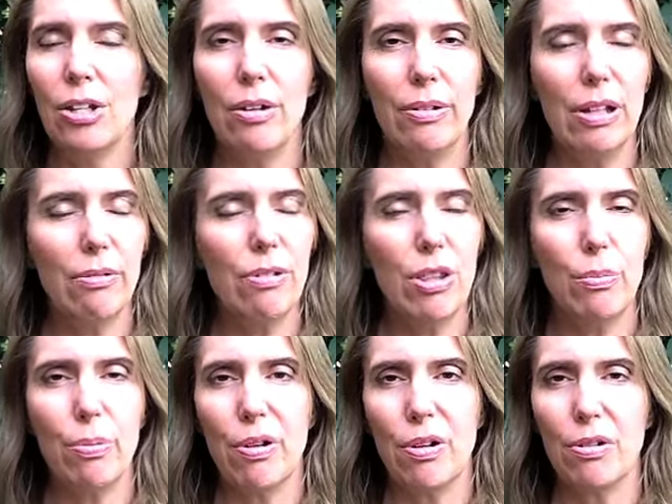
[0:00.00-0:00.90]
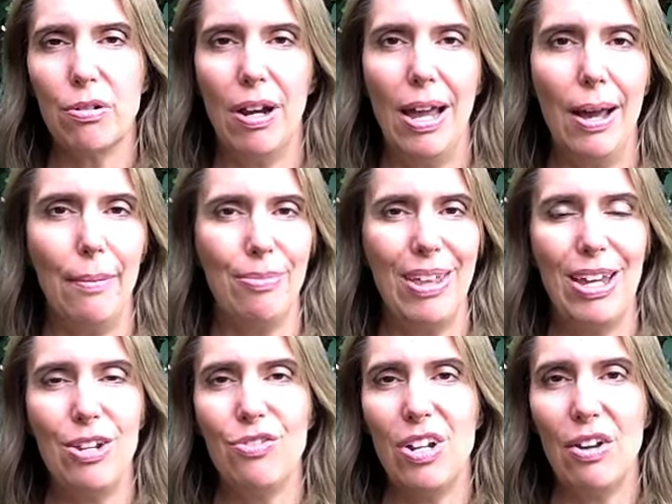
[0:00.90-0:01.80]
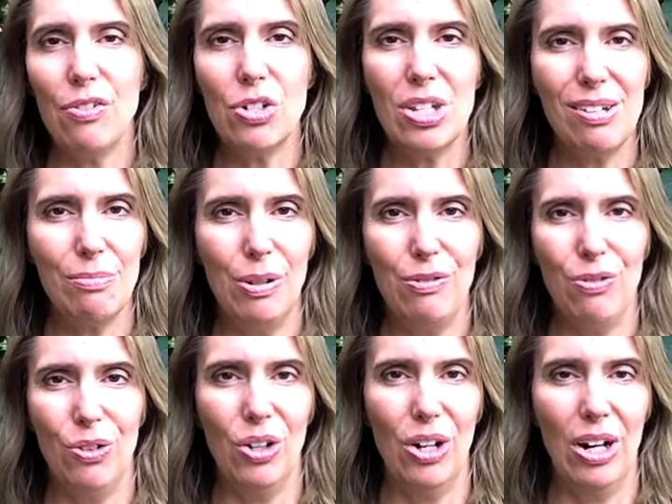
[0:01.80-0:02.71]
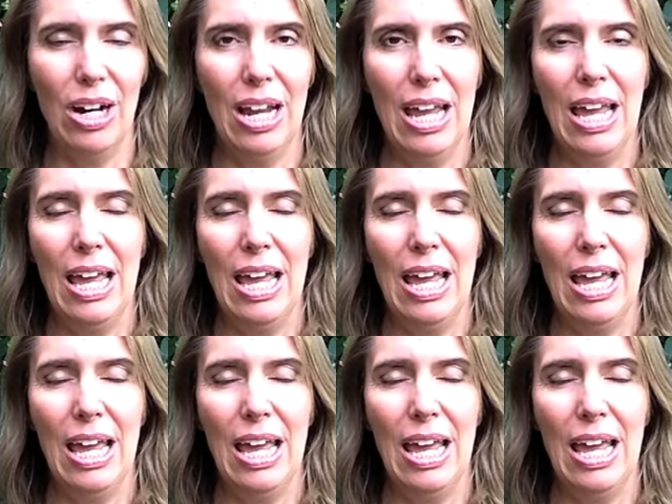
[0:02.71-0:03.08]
going with a program that you've never done before